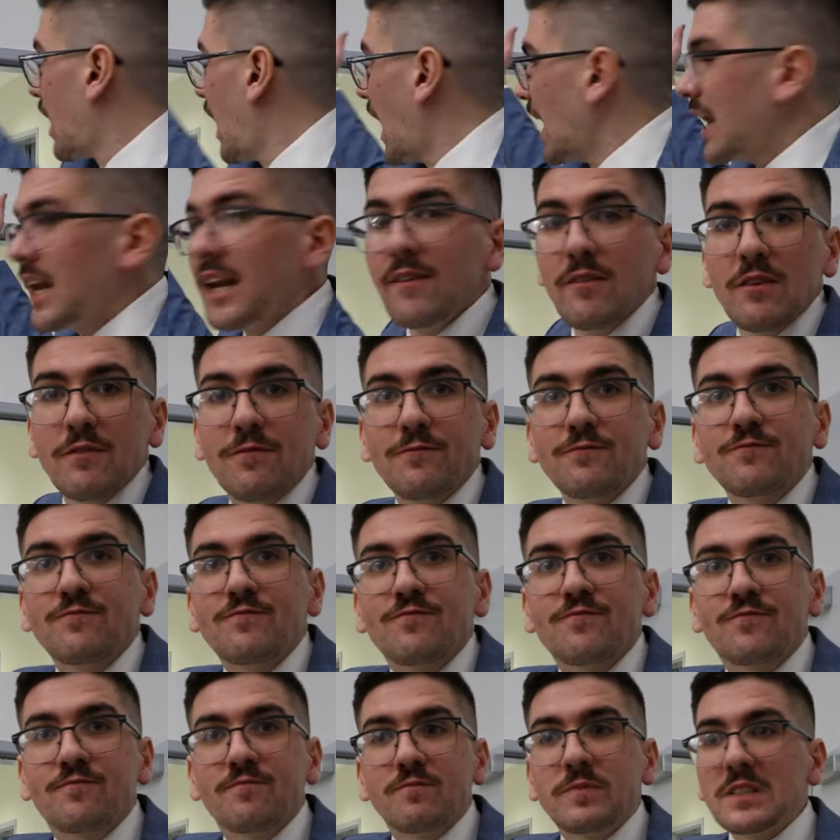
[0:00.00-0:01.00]
I didn't even,
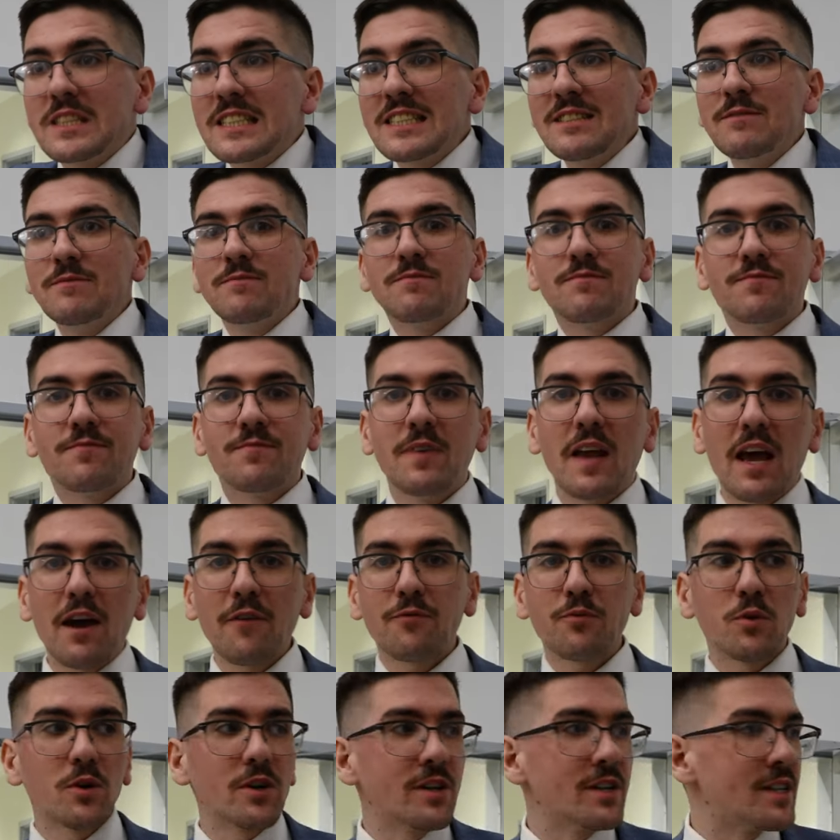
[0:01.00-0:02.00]
I didn't even
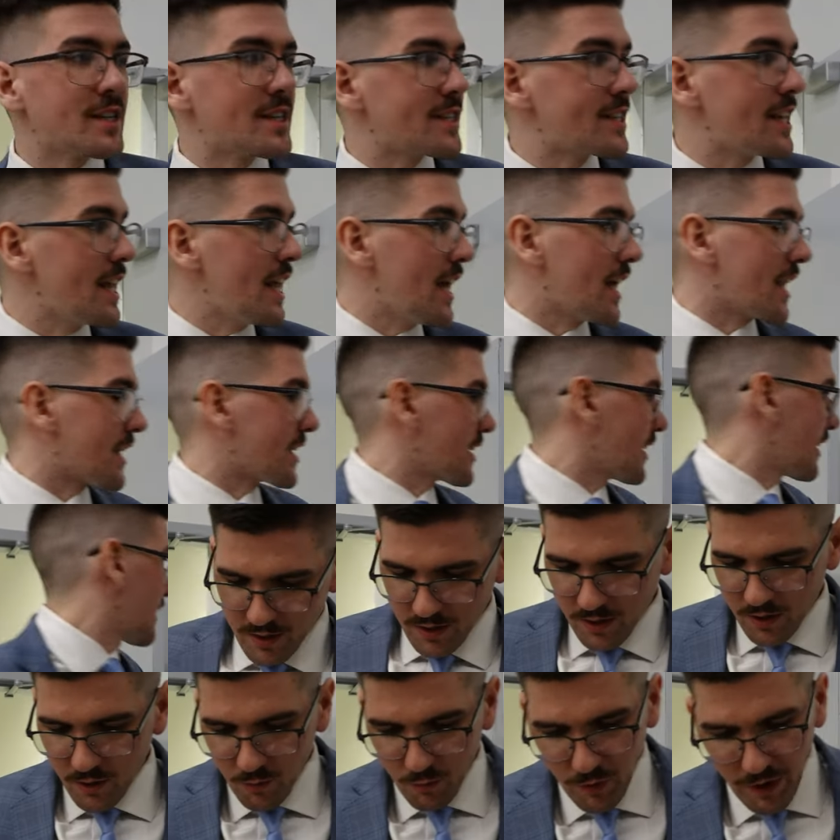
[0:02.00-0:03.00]
F word and see it.
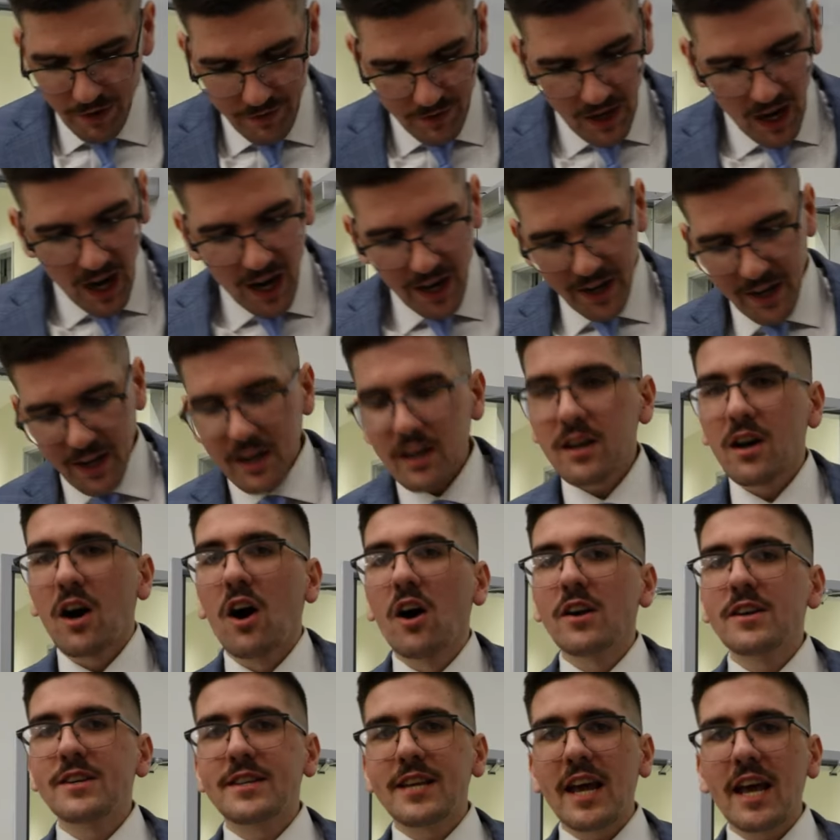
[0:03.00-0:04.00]
We've got it
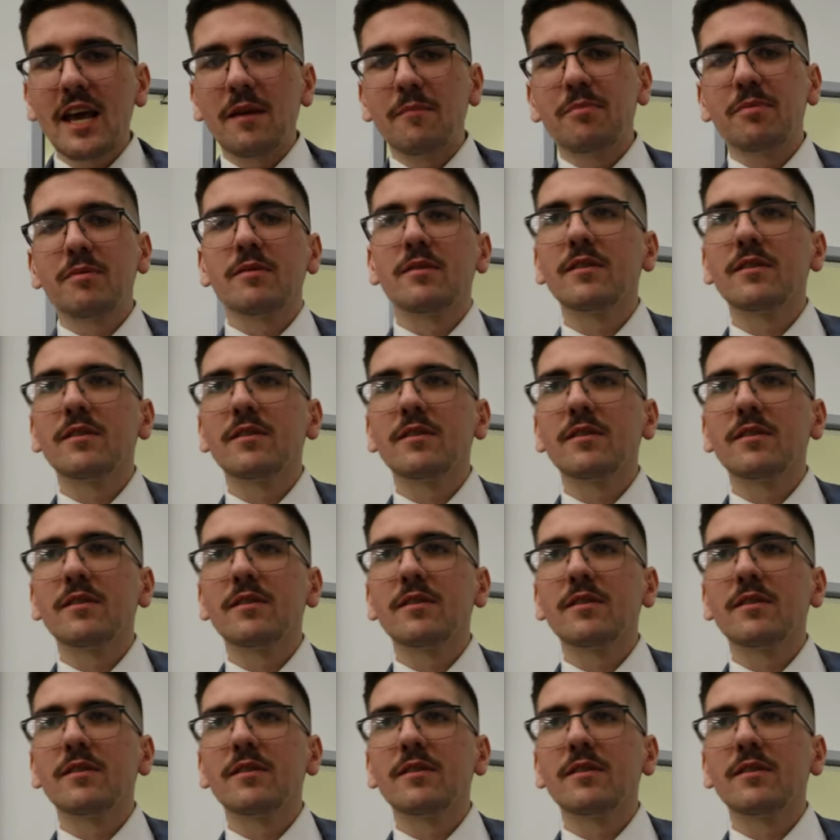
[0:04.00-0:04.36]
on tape.